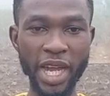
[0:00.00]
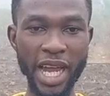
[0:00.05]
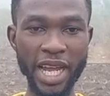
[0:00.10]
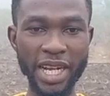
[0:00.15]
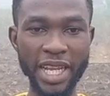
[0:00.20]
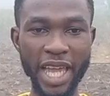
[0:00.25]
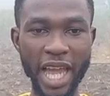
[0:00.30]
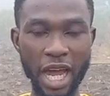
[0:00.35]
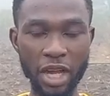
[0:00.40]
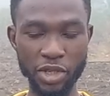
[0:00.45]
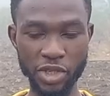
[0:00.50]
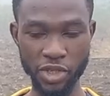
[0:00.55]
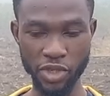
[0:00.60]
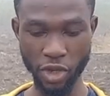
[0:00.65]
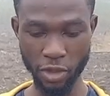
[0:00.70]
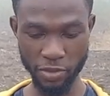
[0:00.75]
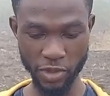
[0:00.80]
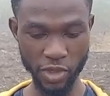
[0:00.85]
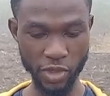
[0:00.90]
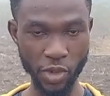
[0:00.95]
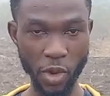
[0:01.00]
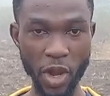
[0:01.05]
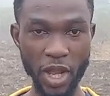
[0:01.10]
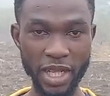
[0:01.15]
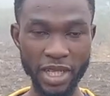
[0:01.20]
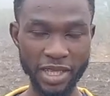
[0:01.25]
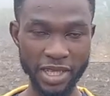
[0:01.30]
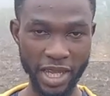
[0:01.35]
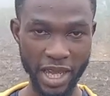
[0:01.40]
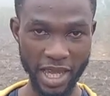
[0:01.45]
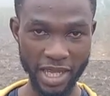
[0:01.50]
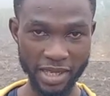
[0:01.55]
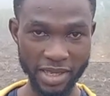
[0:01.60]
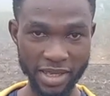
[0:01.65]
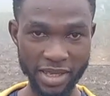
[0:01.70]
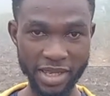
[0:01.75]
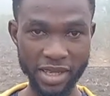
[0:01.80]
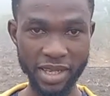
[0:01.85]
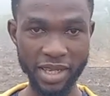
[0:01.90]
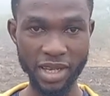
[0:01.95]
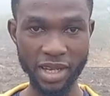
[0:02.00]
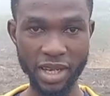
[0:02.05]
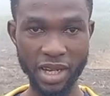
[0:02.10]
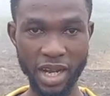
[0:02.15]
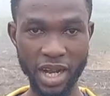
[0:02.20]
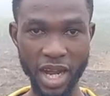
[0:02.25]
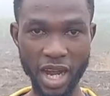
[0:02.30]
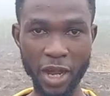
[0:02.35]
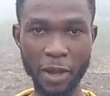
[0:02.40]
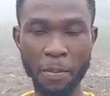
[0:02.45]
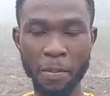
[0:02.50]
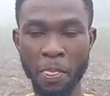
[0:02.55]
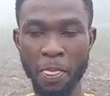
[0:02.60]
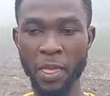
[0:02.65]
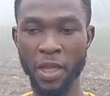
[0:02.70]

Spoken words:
carry out some soil tests, uh,